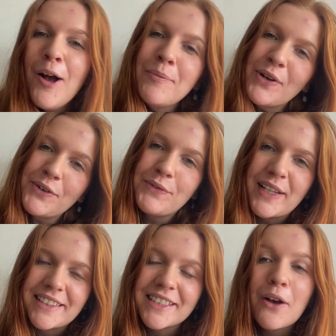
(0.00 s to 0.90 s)

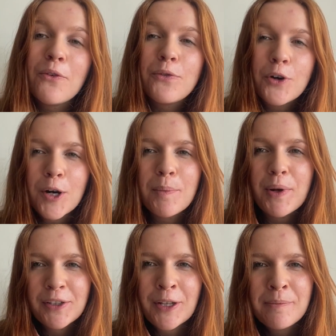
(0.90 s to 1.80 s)
Perfect. Verb
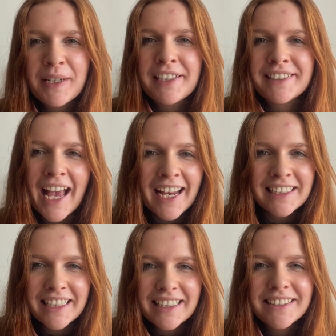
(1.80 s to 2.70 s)
number
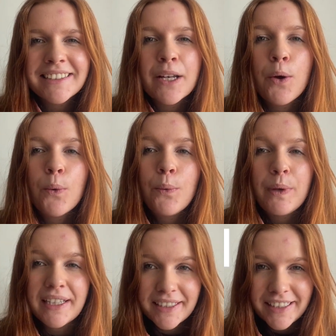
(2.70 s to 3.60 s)
9 is
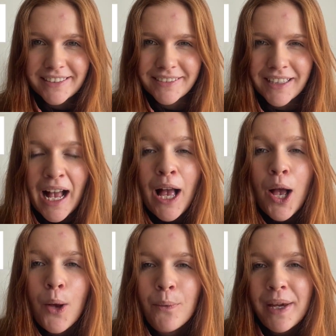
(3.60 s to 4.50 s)
werken.
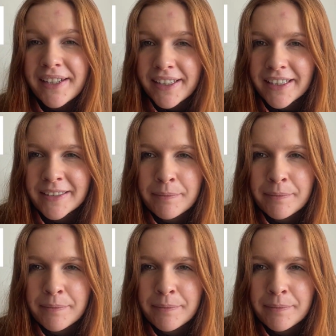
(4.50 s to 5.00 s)
Werken